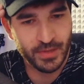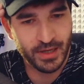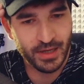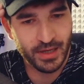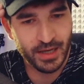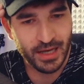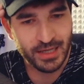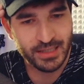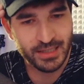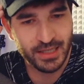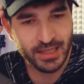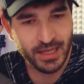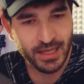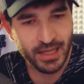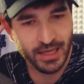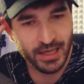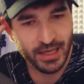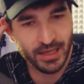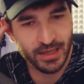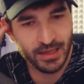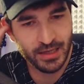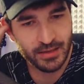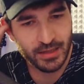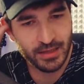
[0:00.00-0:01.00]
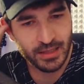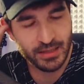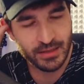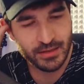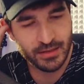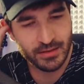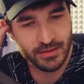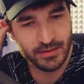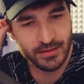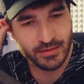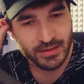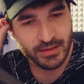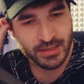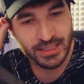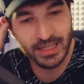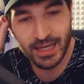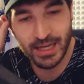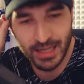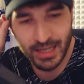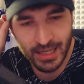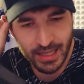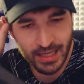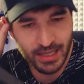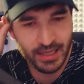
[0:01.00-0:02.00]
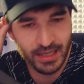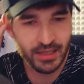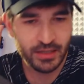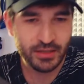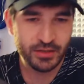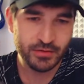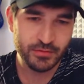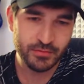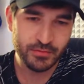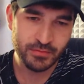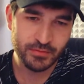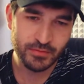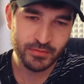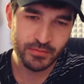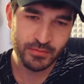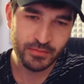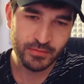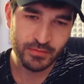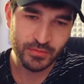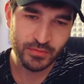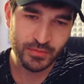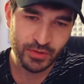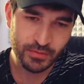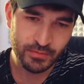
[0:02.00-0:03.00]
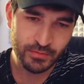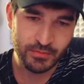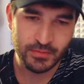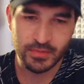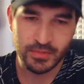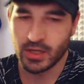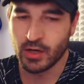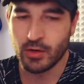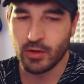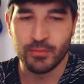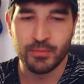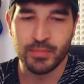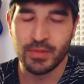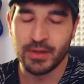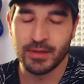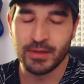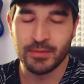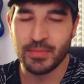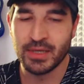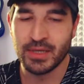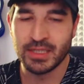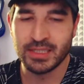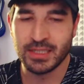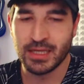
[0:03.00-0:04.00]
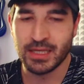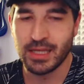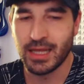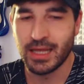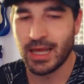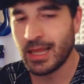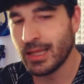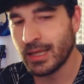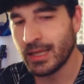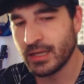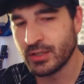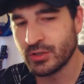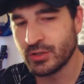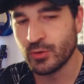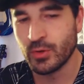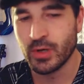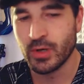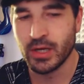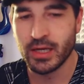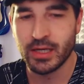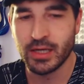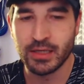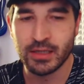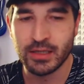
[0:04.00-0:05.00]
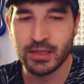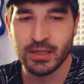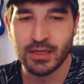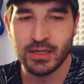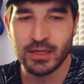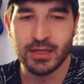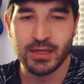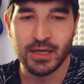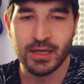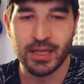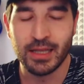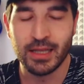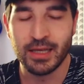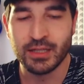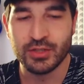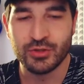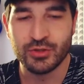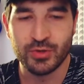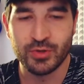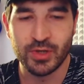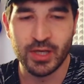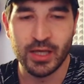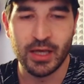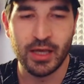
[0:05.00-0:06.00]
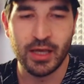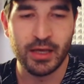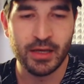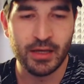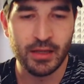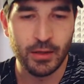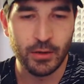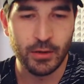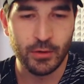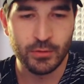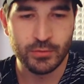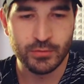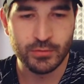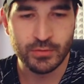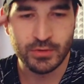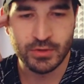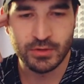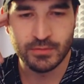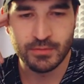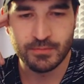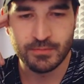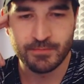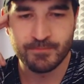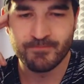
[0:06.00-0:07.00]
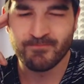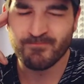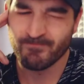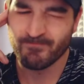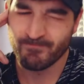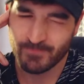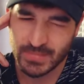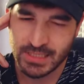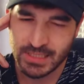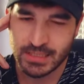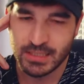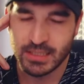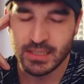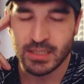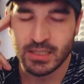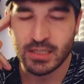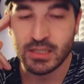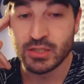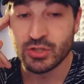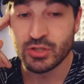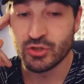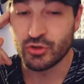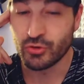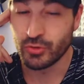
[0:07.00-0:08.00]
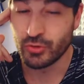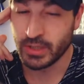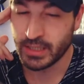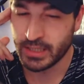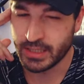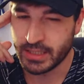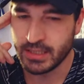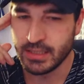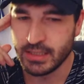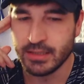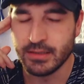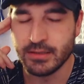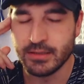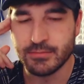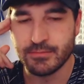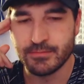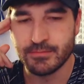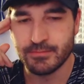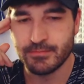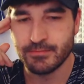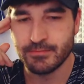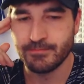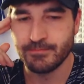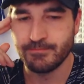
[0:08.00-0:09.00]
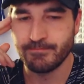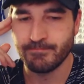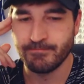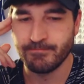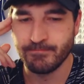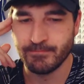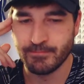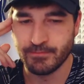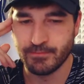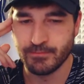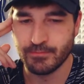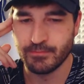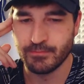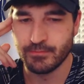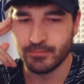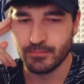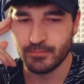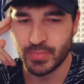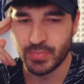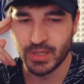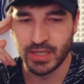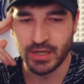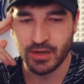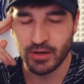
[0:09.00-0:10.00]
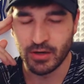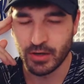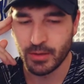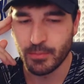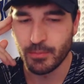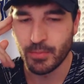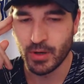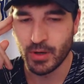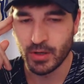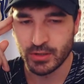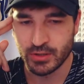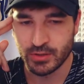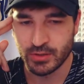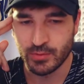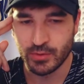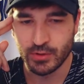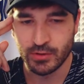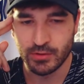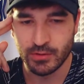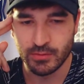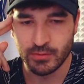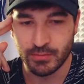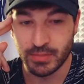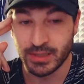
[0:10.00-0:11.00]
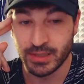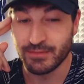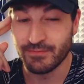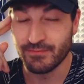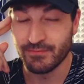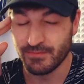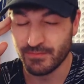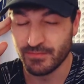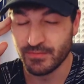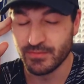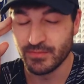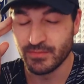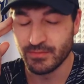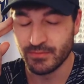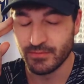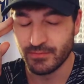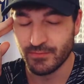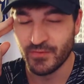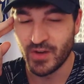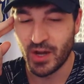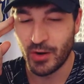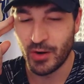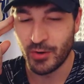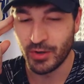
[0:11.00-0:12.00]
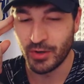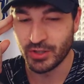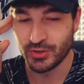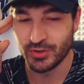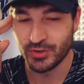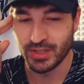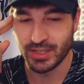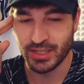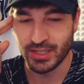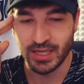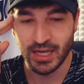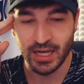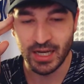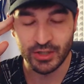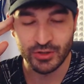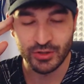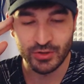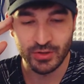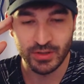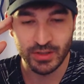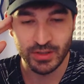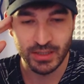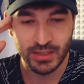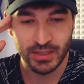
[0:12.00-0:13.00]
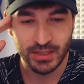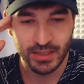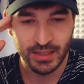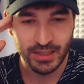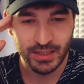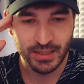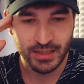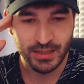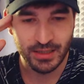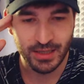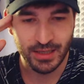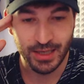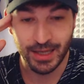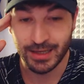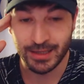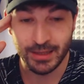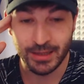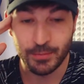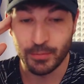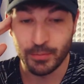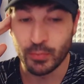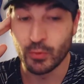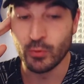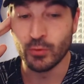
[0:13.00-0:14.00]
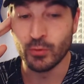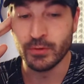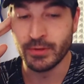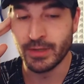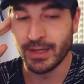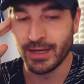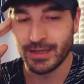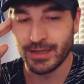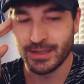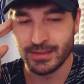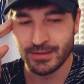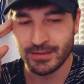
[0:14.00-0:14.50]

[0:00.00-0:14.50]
SLA, CLA, you know, basically LA2A and LA3A clones. Tricky, but not impossible, but very tricky actually, like the Pultec.